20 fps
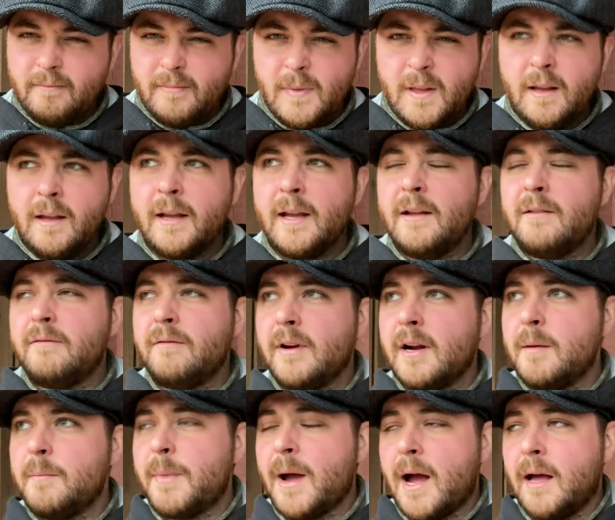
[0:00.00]
Again,
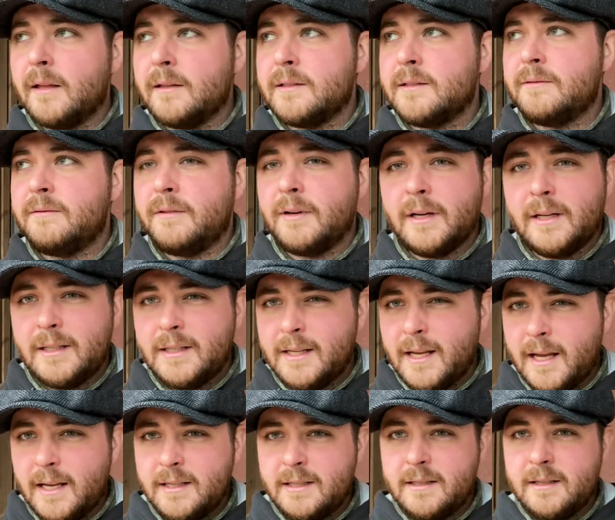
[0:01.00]
very balanced, very
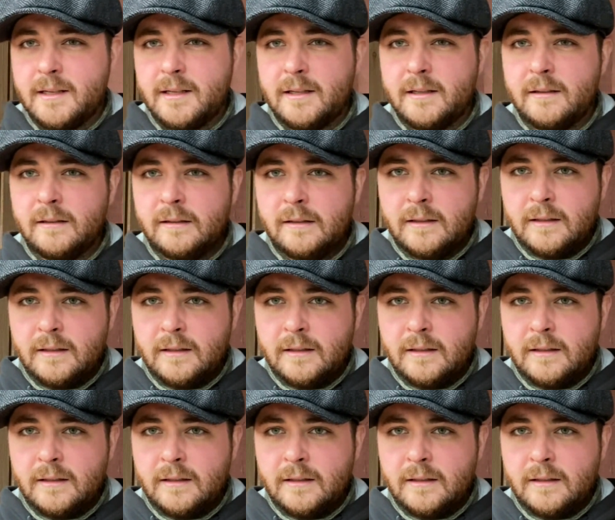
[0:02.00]
tasty.